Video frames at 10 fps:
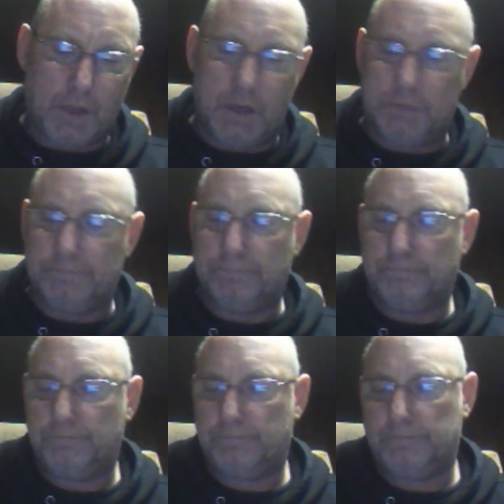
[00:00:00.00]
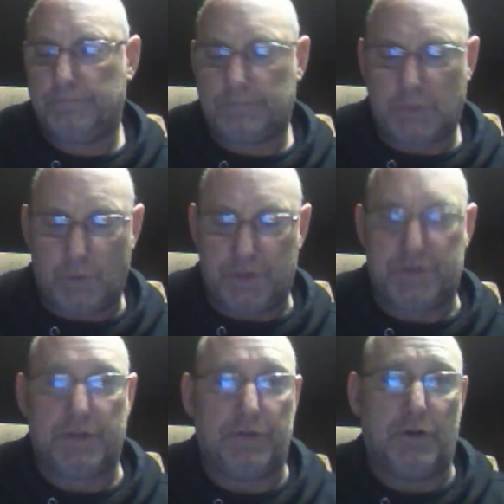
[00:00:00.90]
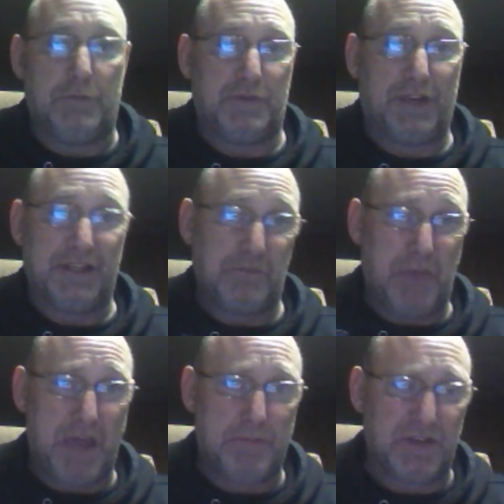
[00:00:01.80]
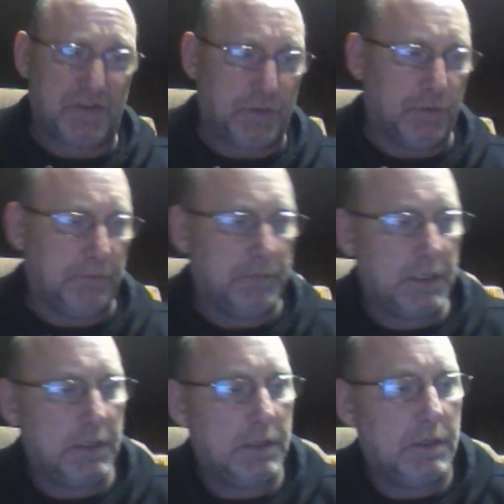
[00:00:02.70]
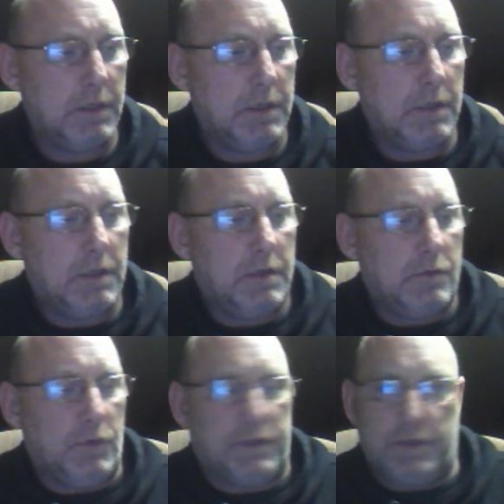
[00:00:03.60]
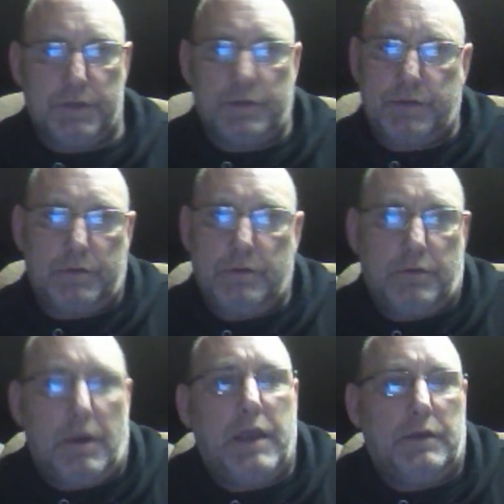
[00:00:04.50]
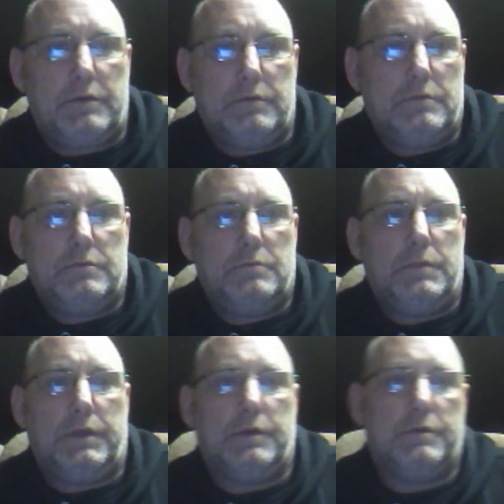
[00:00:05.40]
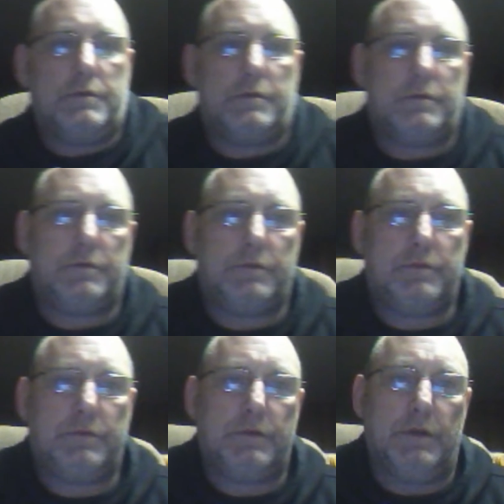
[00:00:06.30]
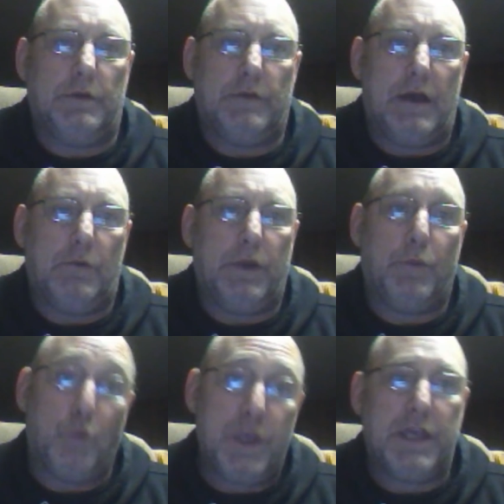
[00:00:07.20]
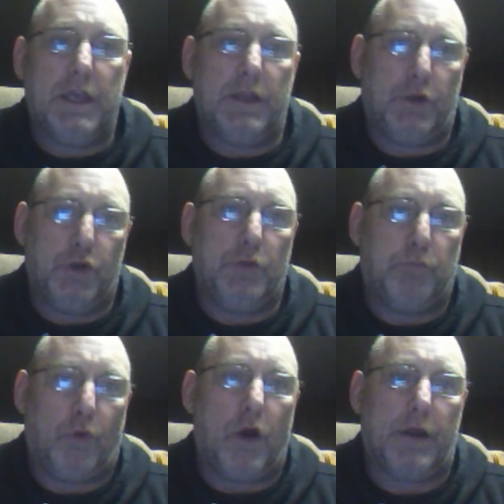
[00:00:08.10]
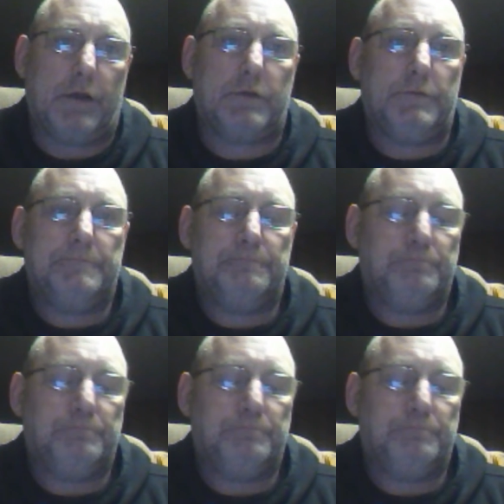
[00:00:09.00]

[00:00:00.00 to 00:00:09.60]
I want to say they're almost like his babies to him, which is great because, that way we get a good product.